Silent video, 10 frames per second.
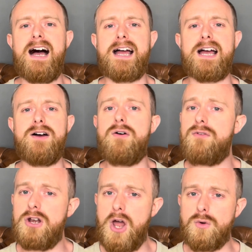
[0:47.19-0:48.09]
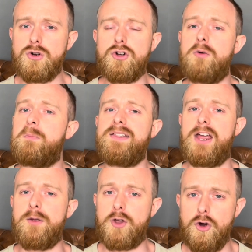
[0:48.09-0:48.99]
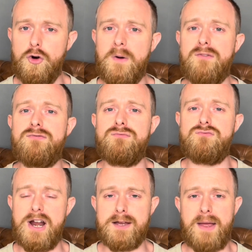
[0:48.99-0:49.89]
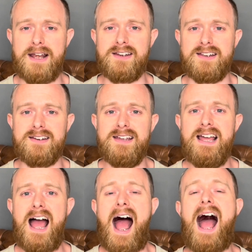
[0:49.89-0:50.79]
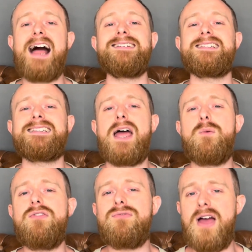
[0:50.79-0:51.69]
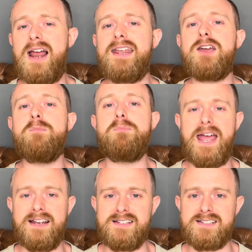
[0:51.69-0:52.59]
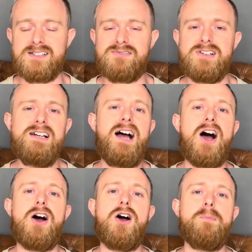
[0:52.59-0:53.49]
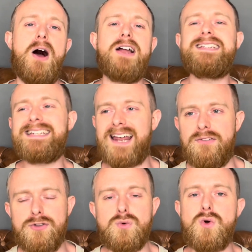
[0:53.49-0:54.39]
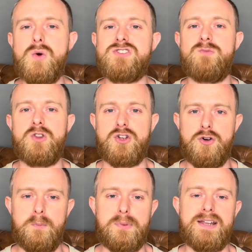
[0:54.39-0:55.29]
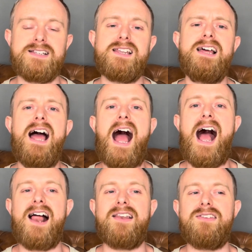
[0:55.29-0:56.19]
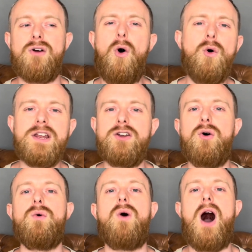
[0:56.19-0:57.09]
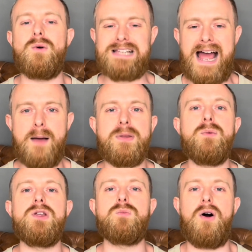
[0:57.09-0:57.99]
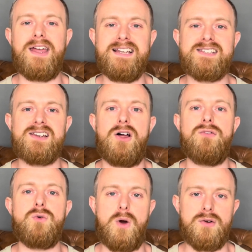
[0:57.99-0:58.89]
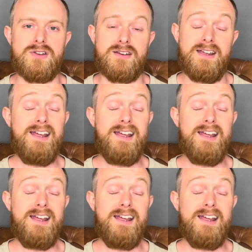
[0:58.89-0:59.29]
Uh, local company, they come recommended and they were fairly competitive. Um, I did get a few quotes from other companies, and all in all, I was happy with what InstaLoft quoted.